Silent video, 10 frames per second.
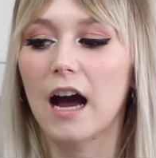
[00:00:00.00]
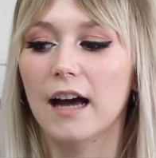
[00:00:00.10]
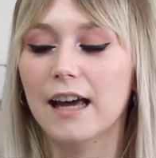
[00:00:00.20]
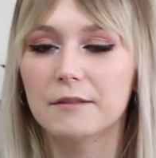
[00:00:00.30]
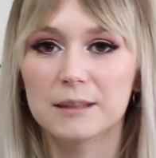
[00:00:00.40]

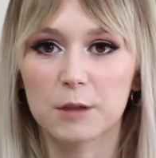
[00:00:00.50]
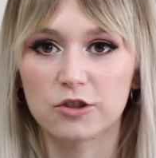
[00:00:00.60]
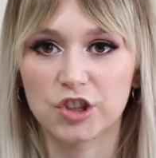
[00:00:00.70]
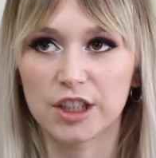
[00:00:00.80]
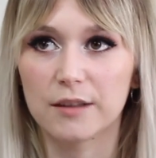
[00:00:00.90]
I have a
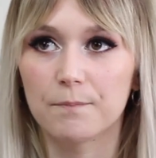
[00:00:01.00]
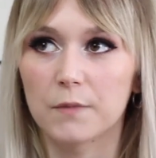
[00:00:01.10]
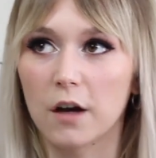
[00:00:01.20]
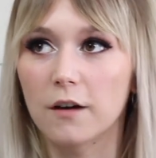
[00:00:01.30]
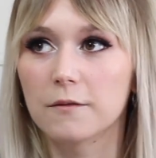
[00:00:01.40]
spreadsheet
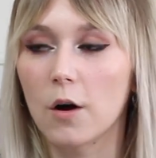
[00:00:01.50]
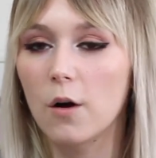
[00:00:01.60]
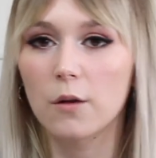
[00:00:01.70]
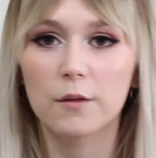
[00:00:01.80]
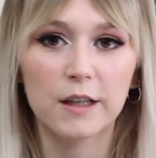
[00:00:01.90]
of
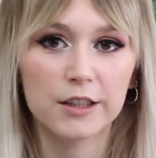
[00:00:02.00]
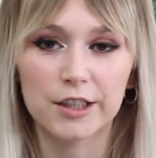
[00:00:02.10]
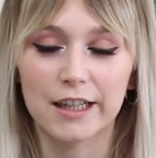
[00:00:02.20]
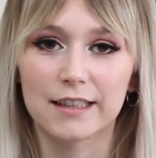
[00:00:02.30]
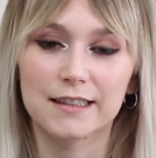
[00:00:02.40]
all the
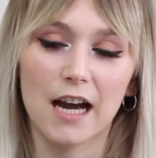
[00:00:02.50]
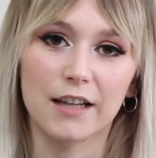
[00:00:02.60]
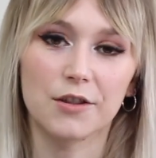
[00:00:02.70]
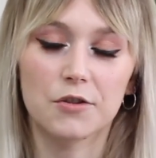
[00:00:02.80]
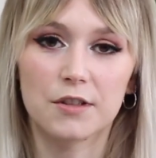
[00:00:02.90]
ingredients that I
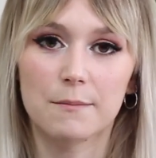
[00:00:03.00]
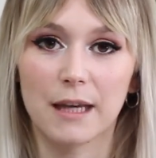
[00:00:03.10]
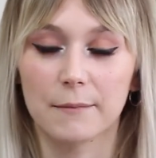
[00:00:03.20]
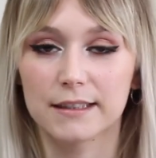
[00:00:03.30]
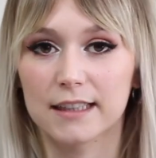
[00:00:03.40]
use to
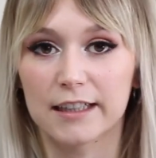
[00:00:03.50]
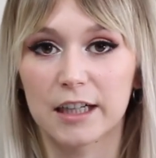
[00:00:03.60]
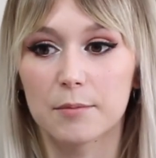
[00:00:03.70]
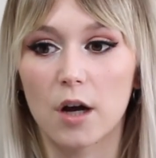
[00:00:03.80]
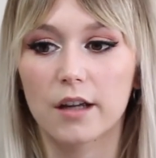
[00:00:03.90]
make my
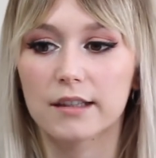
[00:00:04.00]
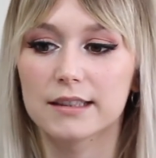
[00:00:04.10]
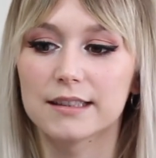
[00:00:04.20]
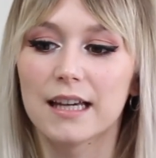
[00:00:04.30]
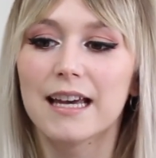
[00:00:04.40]
skincare
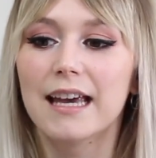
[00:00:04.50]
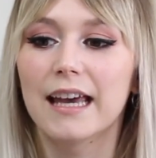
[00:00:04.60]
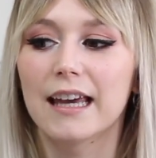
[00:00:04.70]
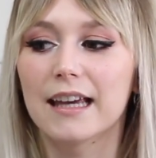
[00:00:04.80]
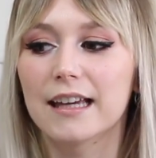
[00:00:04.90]
products,
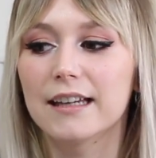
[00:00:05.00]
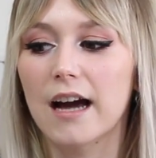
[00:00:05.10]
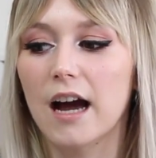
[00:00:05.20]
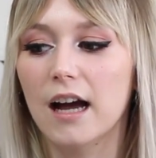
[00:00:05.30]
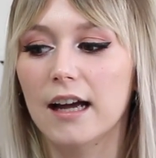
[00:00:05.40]
and
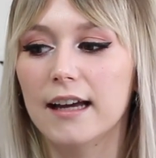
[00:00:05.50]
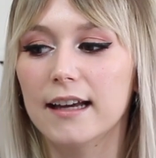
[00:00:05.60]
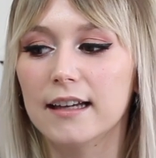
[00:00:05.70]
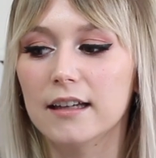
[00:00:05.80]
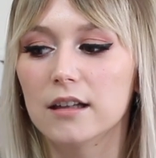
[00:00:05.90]

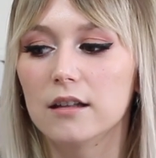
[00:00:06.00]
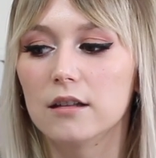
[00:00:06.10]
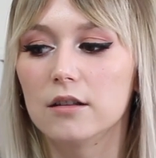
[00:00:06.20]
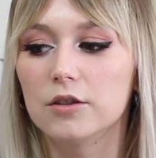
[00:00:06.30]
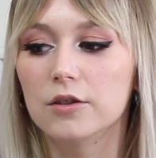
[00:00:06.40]
I
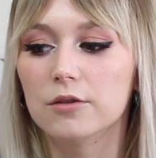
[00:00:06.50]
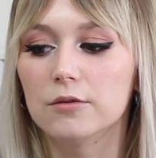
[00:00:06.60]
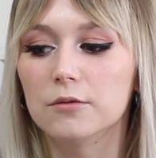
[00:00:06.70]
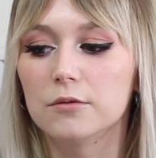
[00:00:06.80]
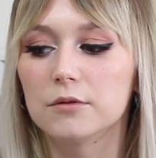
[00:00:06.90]

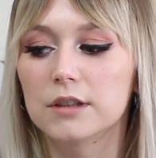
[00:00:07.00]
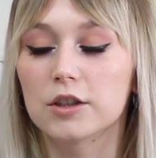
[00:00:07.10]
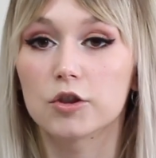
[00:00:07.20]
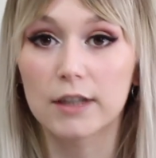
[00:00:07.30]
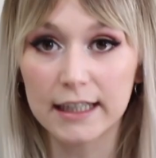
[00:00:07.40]
use
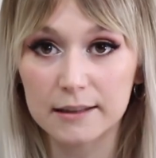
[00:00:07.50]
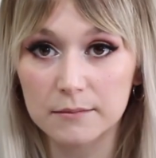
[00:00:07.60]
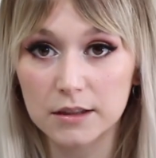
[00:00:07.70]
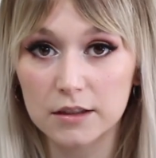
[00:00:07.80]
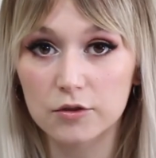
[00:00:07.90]

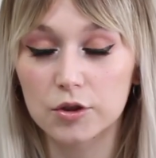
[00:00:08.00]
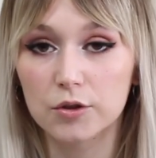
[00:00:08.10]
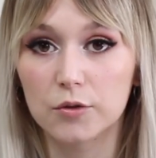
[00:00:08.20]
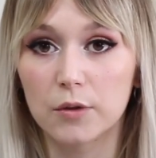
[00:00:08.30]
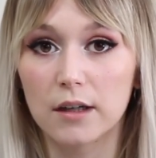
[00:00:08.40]
grams
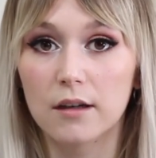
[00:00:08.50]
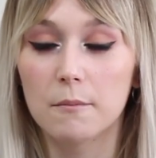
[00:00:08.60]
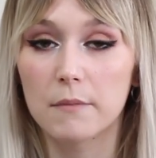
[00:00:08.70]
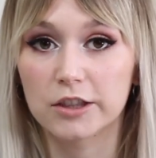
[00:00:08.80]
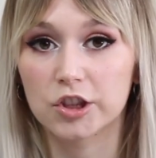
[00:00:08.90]
to
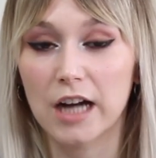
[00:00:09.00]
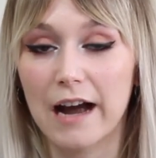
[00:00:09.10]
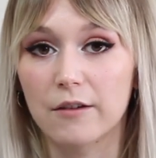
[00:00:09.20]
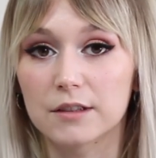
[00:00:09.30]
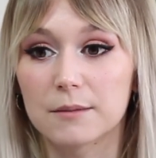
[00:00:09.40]
measure
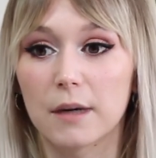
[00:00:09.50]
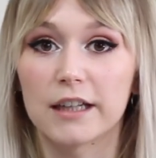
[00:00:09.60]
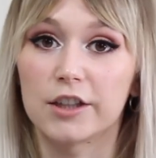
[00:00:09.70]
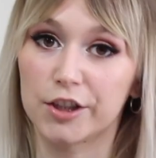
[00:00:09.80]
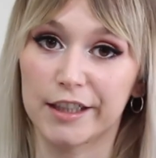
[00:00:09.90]
out my
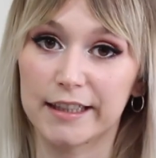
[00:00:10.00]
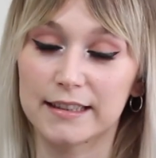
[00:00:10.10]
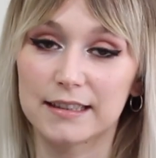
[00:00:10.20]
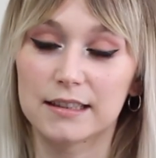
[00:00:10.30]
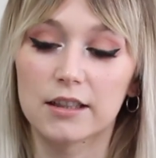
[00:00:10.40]

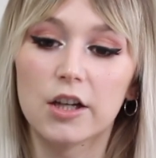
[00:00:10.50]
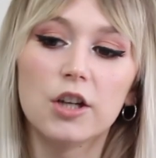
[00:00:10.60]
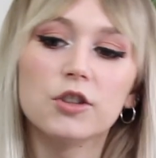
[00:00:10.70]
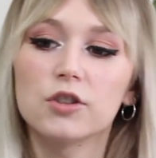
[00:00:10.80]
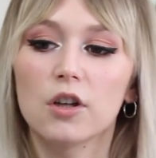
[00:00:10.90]
ingredients.
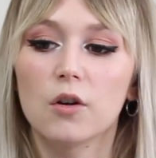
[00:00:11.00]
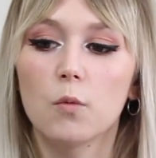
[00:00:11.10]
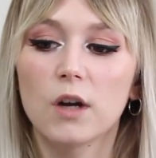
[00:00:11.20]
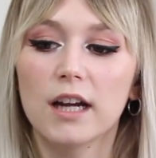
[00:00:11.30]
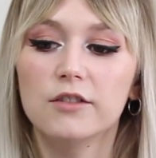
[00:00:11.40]
So
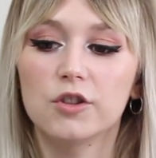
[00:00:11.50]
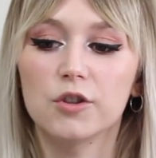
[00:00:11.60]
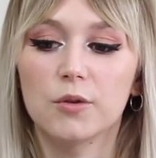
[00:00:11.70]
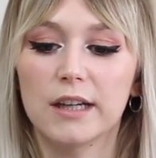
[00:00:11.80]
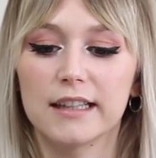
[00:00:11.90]
what I
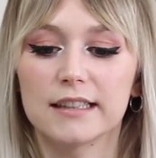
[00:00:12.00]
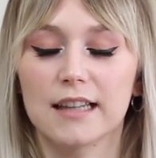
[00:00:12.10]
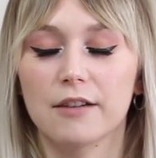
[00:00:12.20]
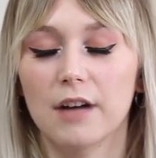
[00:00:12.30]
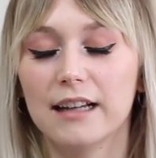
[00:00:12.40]
do is
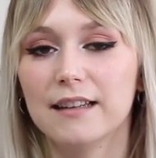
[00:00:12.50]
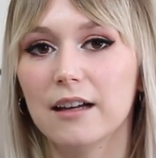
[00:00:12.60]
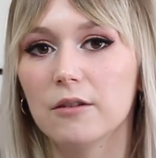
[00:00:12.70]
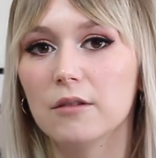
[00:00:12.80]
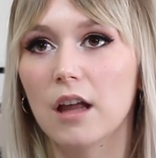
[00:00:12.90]
I write
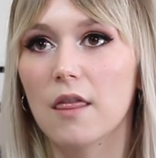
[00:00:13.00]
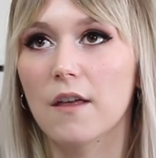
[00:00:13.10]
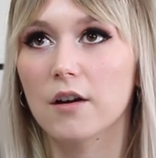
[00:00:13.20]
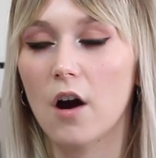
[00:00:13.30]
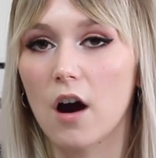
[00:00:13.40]
down
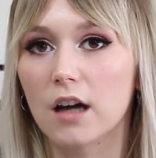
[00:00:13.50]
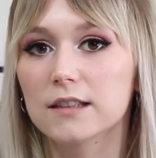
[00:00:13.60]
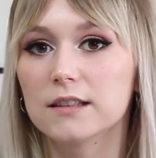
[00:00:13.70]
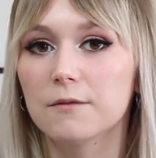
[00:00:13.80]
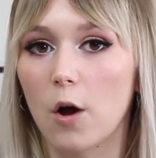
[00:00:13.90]
the
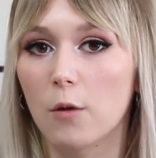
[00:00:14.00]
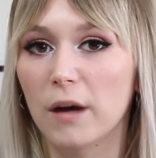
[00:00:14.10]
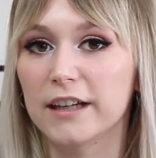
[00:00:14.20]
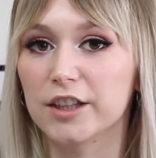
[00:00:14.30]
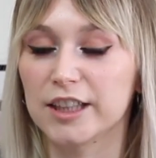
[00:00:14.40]
cost of all
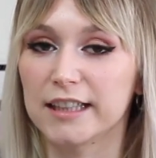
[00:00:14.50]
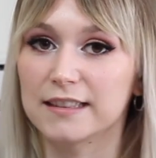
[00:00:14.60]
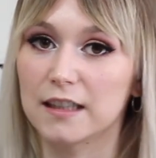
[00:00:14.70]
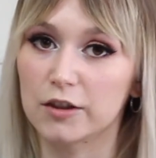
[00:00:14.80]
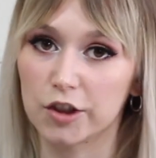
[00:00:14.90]
my
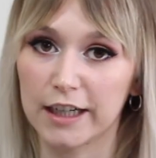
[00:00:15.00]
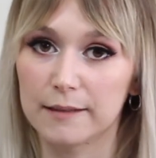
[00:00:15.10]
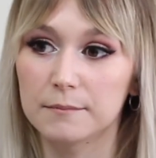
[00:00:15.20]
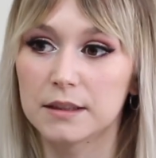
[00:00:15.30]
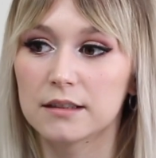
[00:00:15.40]
ingredients in
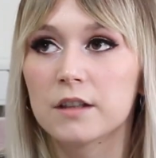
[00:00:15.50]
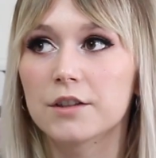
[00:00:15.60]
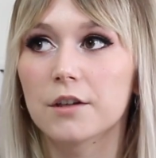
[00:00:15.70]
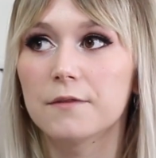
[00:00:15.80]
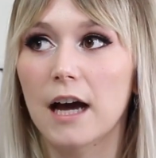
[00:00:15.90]
grams.
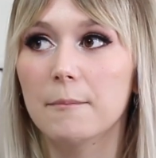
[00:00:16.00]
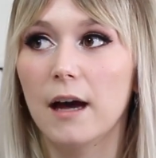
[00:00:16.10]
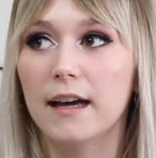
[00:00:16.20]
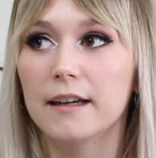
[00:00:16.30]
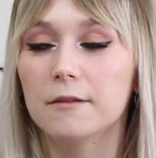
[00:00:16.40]
So if I
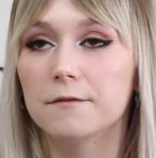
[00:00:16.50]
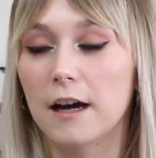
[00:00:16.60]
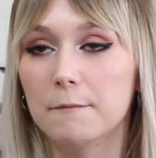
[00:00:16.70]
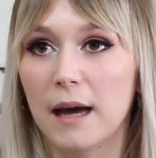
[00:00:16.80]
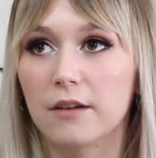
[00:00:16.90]
buy
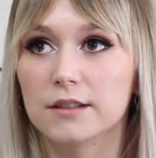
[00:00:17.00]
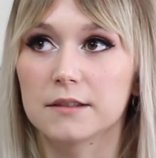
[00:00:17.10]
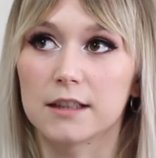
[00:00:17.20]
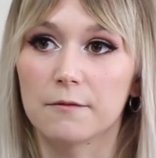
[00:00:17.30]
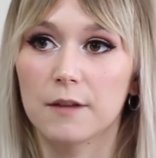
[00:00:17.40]
5 pounds
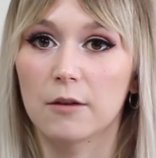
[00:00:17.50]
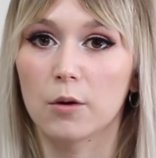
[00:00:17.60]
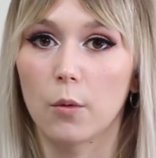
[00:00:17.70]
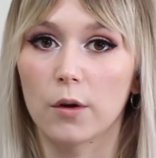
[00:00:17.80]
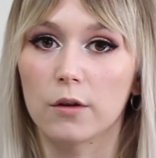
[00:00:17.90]
of
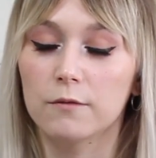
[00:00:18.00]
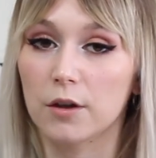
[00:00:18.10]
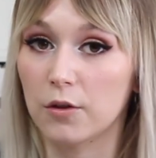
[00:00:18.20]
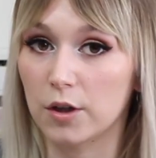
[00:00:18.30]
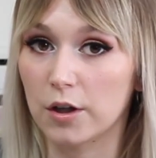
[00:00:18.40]
sunflower oil
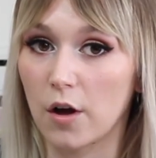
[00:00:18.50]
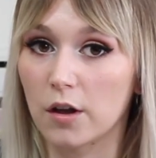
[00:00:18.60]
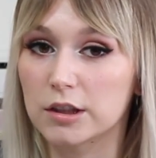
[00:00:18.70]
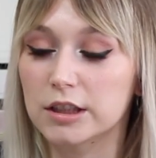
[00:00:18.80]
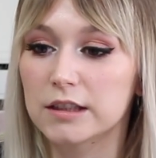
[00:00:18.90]
for
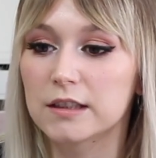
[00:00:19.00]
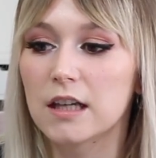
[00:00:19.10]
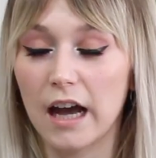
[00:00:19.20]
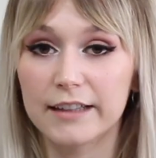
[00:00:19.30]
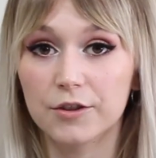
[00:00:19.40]
$30,
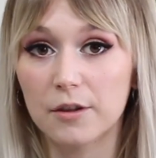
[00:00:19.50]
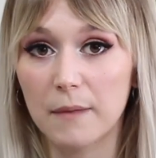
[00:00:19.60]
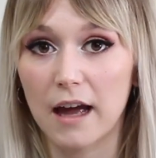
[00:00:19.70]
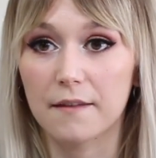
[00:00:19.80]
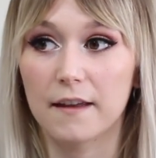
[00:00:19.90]
I do the
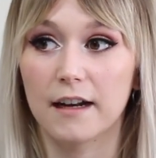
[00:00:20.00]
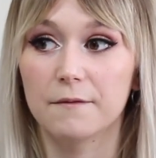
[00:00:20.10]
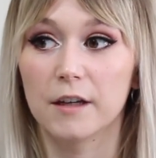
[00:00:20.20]
math and I